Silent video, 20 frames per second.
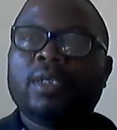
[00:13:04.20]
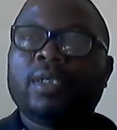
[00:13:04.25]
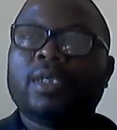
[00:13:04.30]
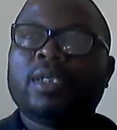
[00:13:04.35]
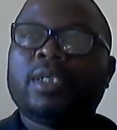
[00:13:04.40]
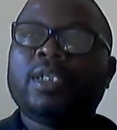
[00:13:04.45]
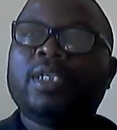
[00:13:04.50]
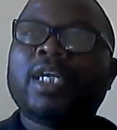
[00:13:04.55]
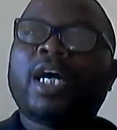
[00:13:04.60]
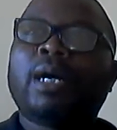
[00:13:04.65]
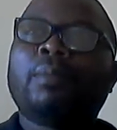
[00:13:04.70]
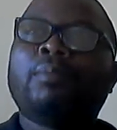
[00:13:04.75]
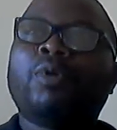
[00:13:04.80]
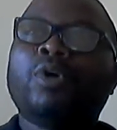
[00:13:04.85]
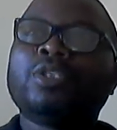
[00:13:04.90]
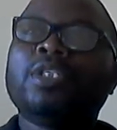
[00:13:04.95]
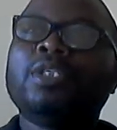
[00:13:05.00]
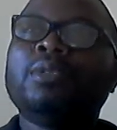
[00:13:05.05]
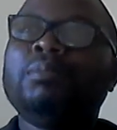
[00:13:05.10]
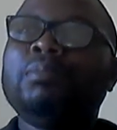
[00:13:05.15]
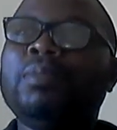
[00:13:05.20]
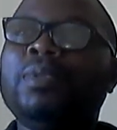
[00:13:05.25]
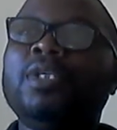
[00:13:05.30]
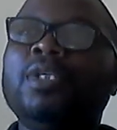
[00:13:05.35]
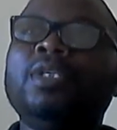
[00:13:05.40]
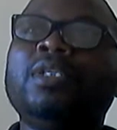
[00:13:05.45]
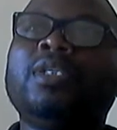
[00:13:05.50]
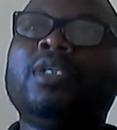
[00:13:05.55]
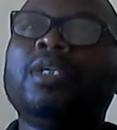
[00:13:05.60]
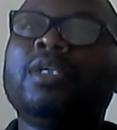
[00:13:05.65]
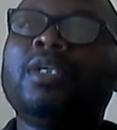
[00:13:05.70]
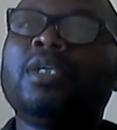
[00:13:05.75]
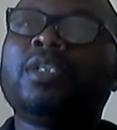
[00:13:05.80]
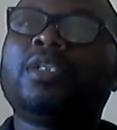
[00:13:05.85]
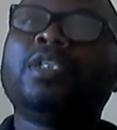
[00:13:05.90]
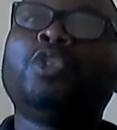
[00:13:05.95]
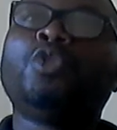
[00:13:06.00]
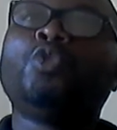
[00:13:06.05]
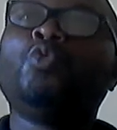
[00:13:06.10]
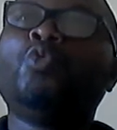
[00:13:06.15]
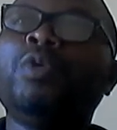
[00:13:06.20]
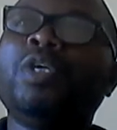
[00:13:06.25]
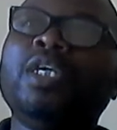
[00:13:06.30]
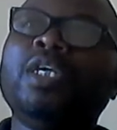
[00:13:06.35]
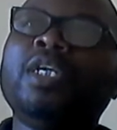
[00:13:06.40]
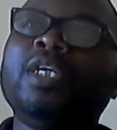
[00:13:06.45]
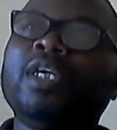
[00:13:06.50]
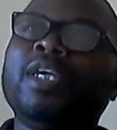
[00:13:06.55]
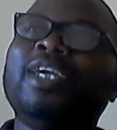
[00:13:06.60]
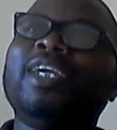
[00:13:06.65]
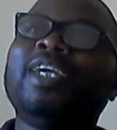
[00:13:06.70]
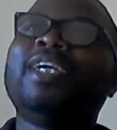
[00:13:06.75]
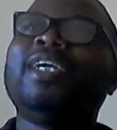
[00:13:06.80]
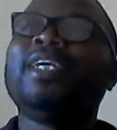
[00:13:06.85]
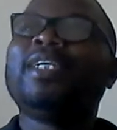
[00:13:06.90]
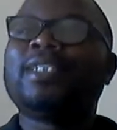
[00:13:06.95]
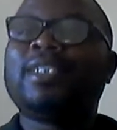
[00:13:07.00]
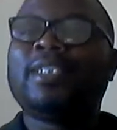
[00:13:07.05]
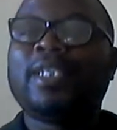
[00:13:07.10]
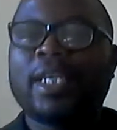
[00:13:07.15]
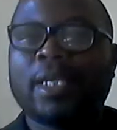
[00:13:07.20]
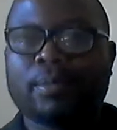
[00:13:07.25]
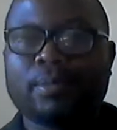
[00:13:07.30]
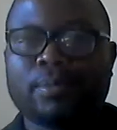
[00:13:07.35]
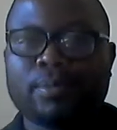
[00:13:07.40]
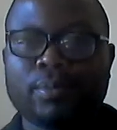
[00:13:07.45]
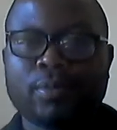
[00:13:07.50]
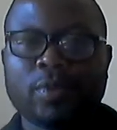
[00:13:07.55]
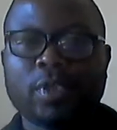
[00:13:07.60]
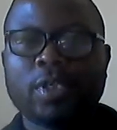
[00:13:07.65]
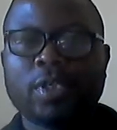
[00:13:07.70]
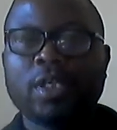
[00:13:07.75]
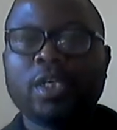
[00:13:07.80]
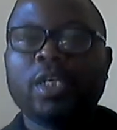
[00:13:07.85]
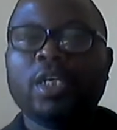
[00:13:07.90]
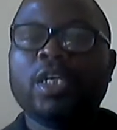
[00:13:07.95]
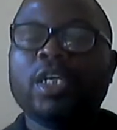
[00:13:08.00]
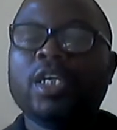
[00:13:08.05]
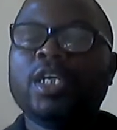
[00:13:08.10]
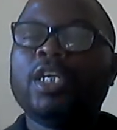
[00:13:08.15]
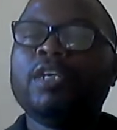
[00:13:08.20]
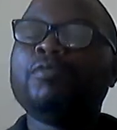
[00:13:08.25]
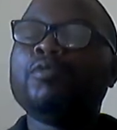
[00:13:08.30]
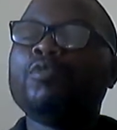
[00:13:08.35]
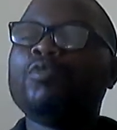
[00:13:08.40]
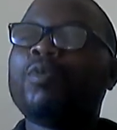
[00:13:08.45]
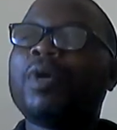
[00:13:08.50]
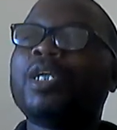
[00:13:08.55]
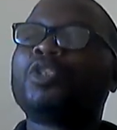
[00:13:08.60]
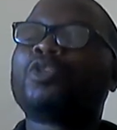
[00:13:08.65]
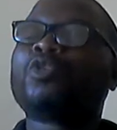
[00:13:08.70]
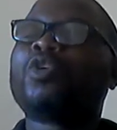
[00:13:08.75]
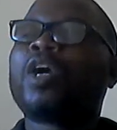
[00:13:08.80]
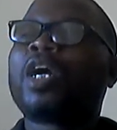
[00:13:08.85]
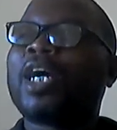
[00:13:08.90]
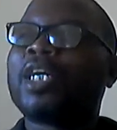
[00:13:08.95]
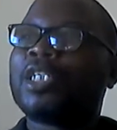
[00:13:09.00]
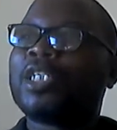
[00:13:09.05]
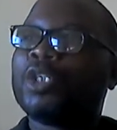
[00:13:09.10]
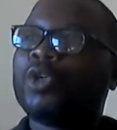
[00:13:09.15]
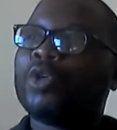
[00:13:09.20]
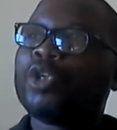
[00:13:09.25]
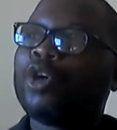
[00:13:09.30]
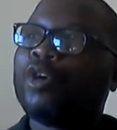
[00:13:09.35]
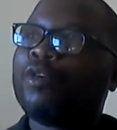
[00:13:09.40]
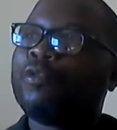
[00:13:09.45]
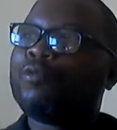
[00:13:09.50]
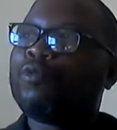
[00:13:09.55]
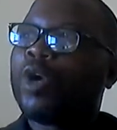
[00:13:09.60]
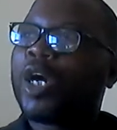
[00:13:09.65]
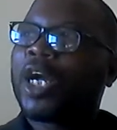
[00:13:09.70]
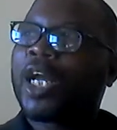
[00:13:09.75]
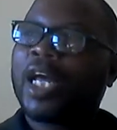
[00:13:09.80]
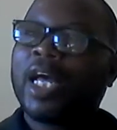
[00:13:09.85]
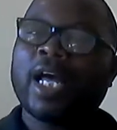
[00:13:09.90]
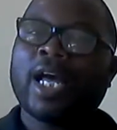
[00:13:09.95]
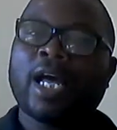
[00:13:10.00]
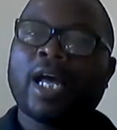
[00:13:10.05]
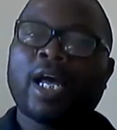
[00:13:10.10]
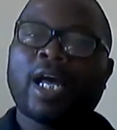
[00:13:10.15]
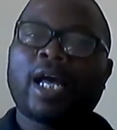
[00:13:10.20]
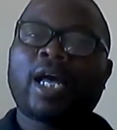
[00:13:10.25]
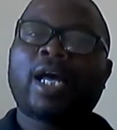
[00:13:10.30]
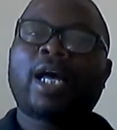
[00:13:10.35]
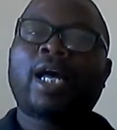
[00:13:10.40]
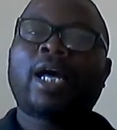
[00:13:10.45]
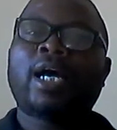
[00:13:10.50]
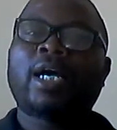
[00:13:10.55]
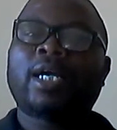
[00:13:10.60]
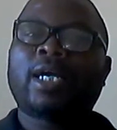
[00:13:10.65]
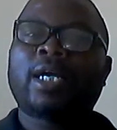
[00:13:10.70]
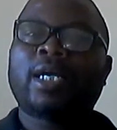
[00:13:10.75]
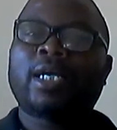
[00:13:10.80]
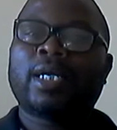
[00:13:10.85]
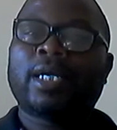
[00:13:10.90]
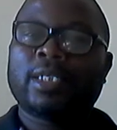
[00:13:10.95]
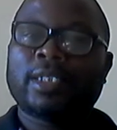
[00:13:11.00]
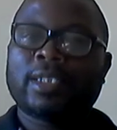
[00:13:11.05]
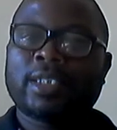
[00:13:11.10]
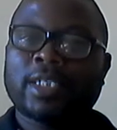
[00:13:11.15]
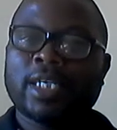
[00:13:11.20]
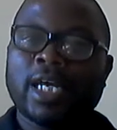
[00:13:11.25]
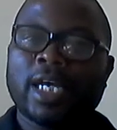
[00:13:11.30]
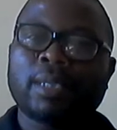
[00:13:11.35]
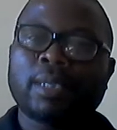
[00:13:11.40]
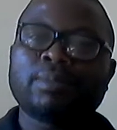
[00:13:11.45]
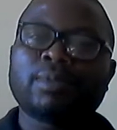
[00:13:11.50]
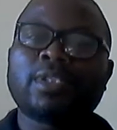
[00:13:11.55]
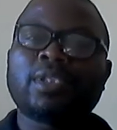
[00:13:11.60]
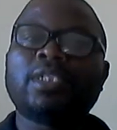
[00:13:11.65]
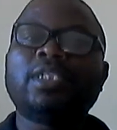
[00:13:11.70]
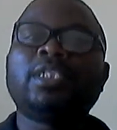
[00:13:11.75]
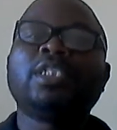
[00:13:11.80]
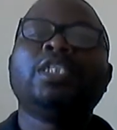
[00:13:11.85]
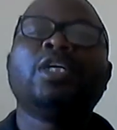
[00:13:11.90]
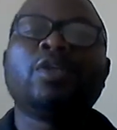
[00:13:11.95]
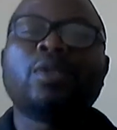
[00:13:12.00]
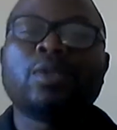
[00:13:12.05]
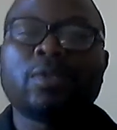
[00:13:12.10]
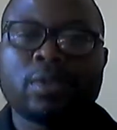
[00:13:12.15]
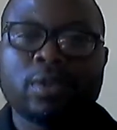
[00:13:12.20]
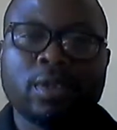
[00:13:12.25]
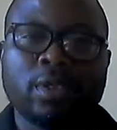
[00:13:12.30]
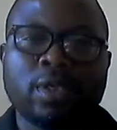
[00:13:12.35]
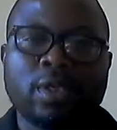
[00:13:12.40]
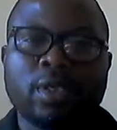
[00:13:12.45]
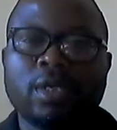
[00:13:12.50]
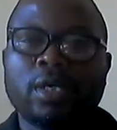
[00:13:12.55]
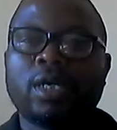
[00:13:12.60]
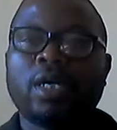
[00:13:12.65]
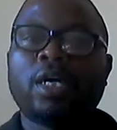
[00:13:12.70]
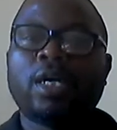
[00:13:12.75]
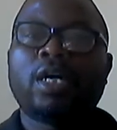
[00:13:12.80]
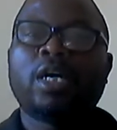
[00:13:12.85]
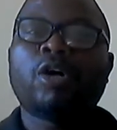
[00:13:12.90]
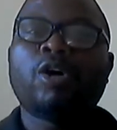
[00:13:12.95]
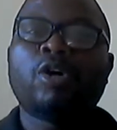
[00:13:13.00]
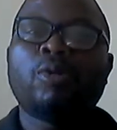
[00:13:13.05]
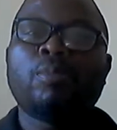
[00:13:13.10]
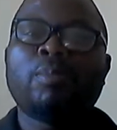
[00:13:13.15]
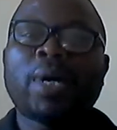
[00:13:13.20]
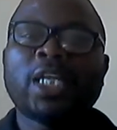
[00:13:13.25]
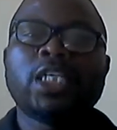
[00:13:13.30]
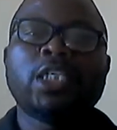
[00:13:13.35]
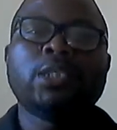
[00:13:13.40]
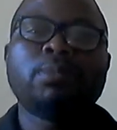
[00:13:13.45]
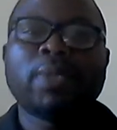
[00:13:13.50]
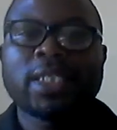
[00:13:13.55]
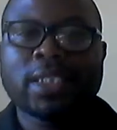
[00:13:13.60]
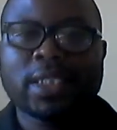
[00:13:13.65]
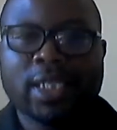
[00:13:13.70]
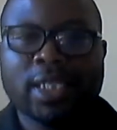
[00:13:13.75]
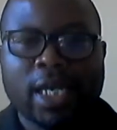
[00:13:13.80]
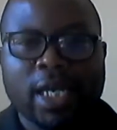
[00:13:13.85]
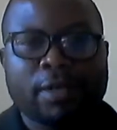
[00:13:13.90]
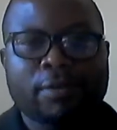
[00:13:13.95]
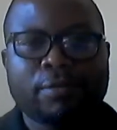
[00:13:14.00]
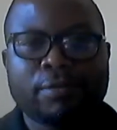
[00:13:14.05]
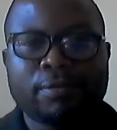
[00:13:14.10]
There mustn't be it is we against them. Even when some category of worker are termed seniors or management staff,